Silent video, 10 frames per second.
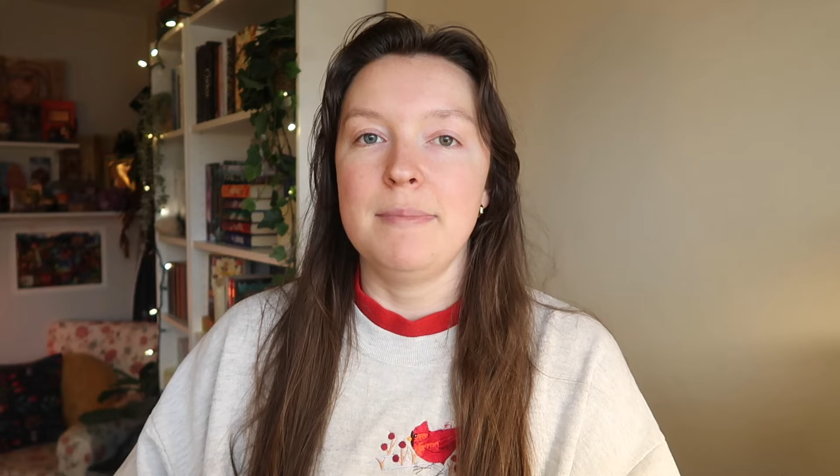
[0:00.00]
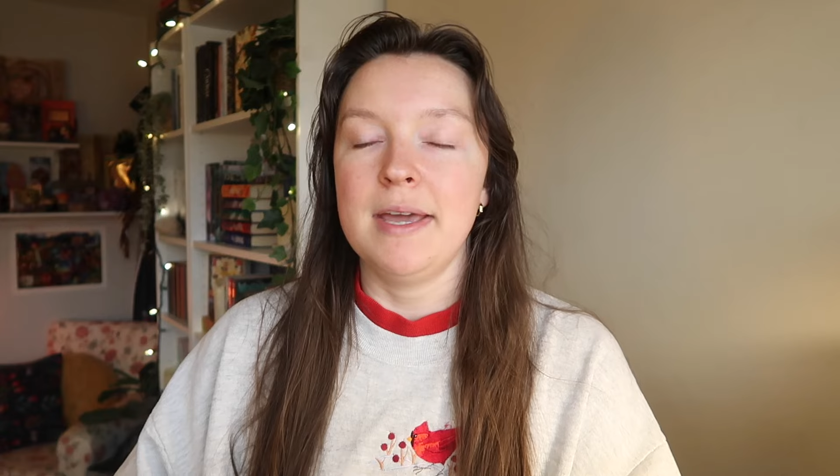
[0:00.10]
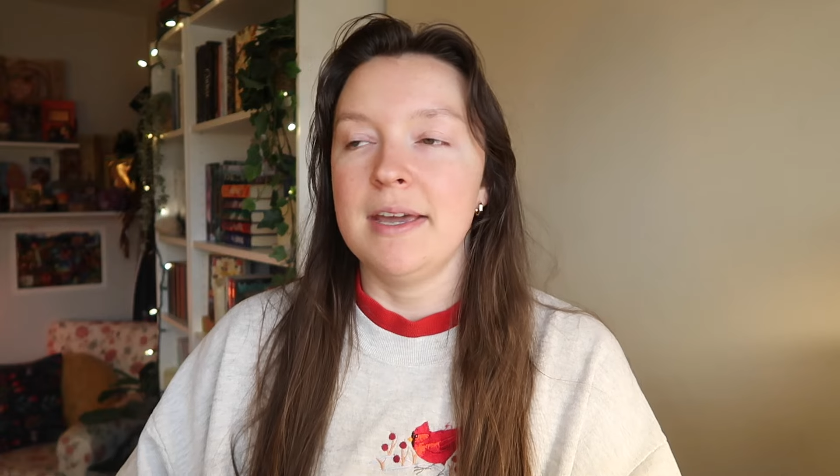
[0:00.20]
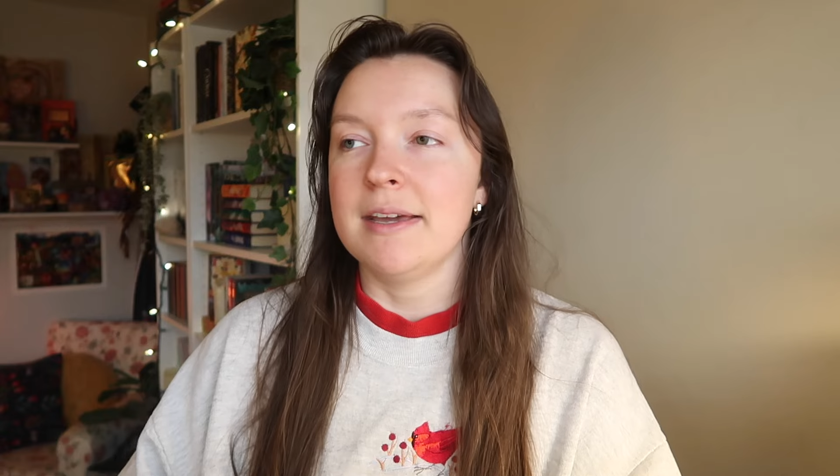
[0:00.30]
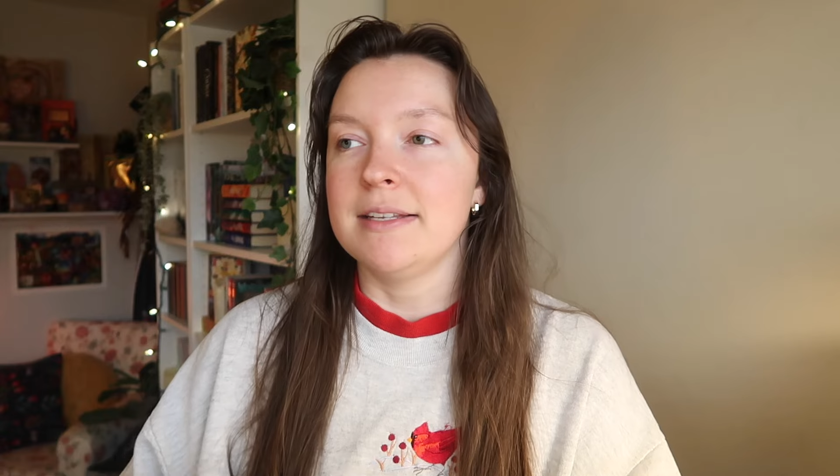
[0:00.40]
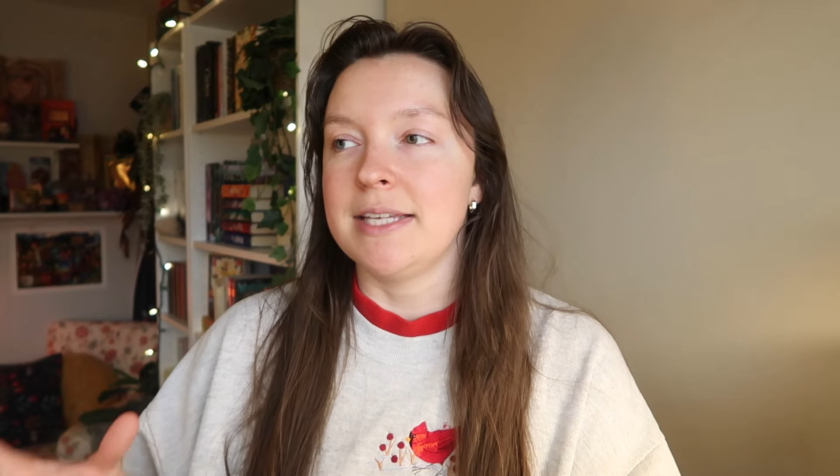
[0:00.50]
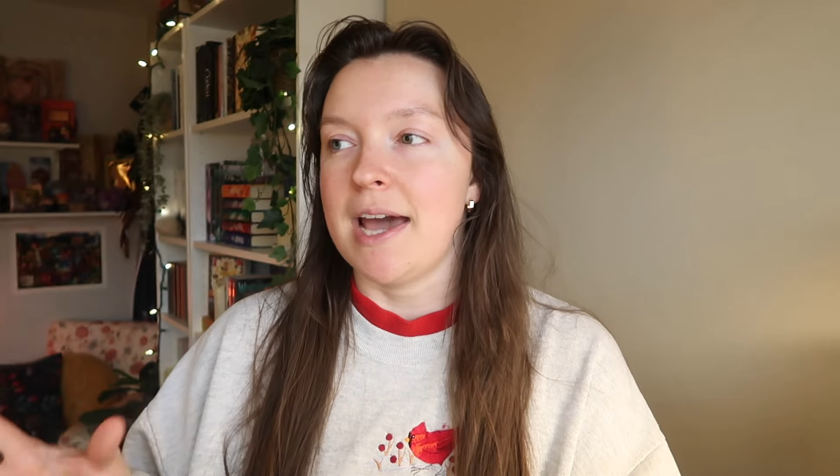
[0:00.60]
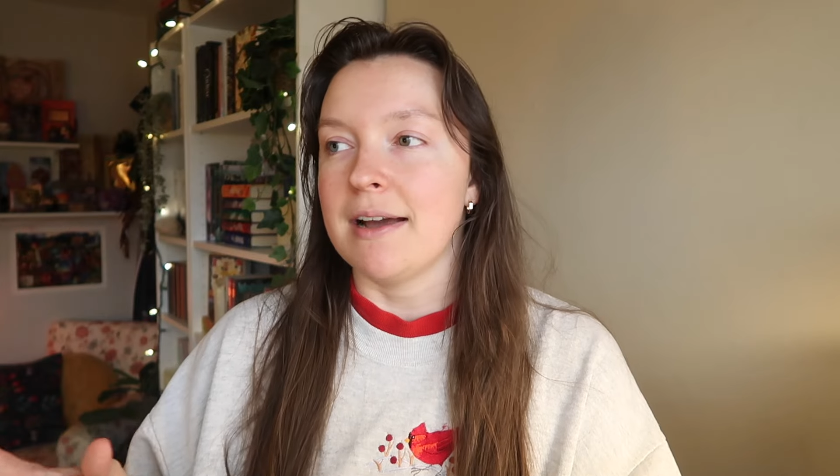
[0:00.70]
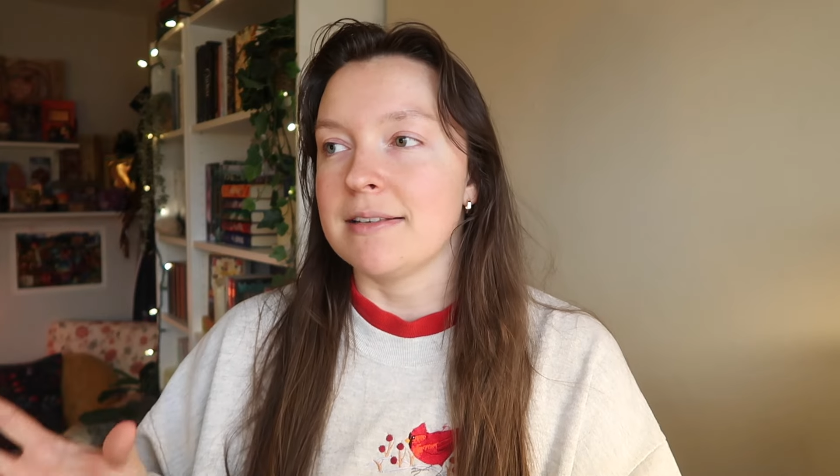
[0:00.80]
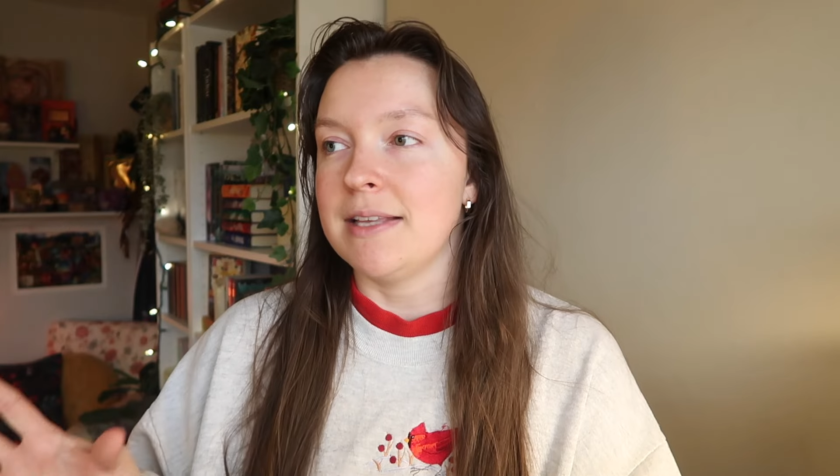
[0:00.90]
big
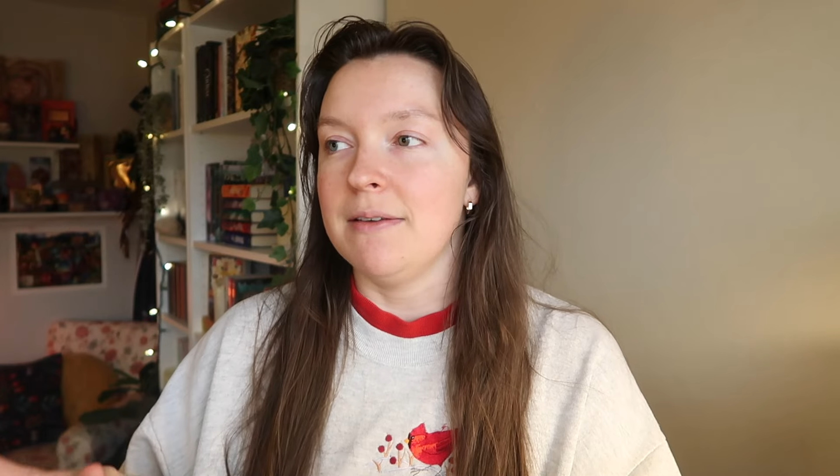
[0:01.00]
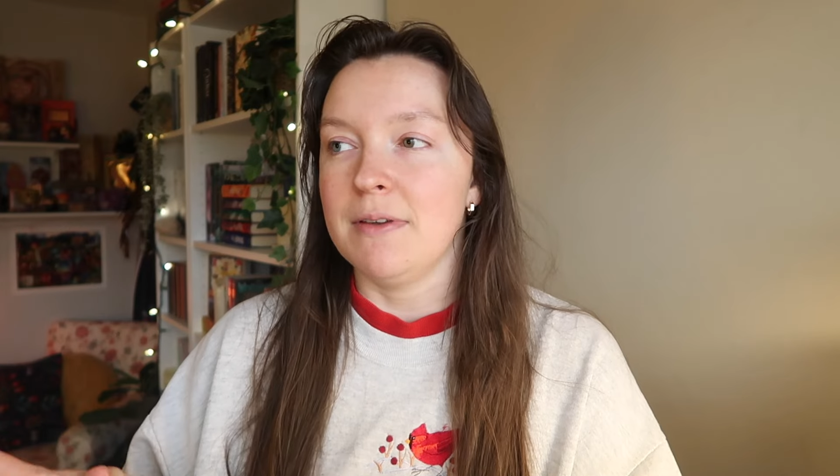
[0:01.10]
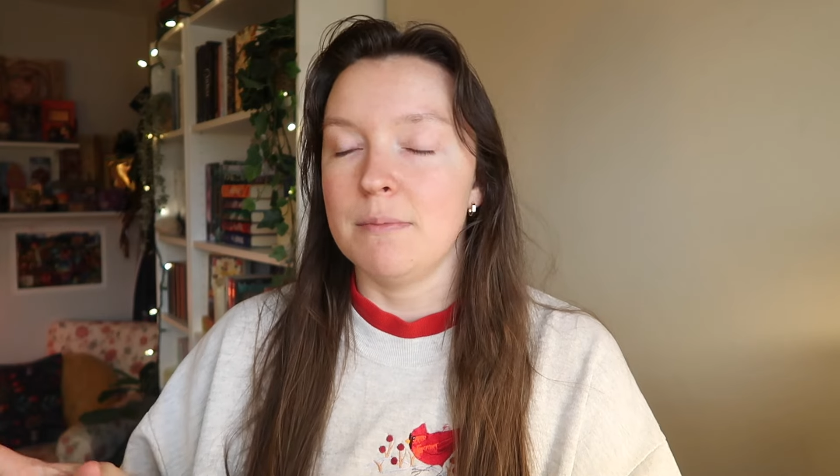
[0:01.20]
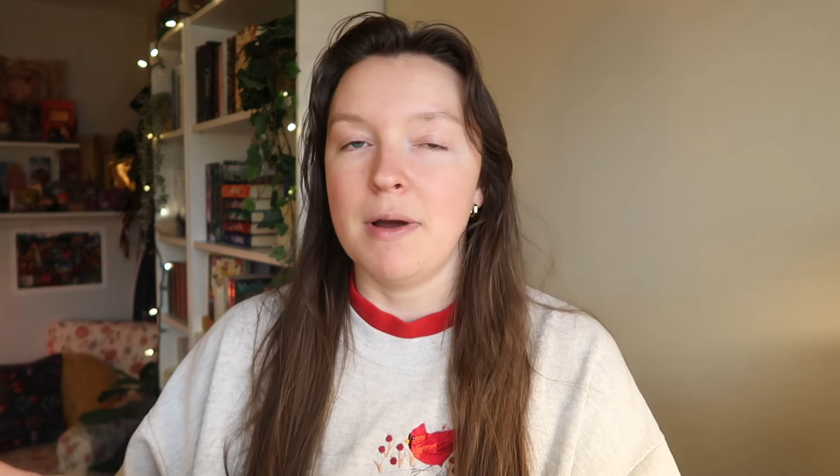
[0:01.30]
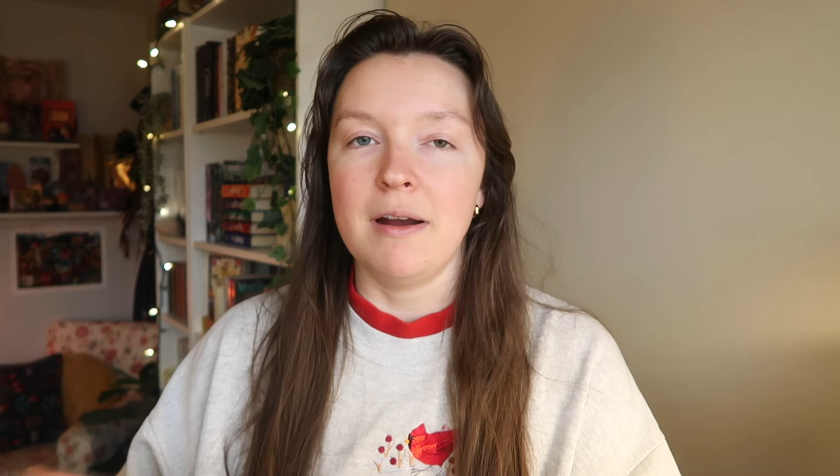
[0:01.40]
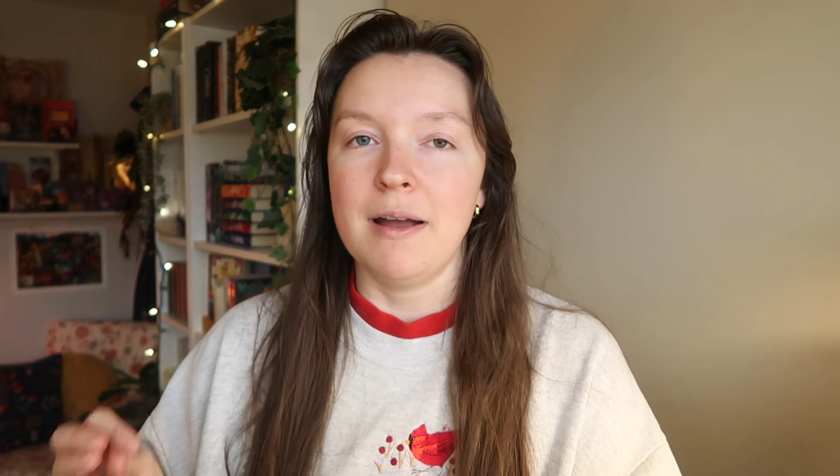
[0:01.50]
tax saving part,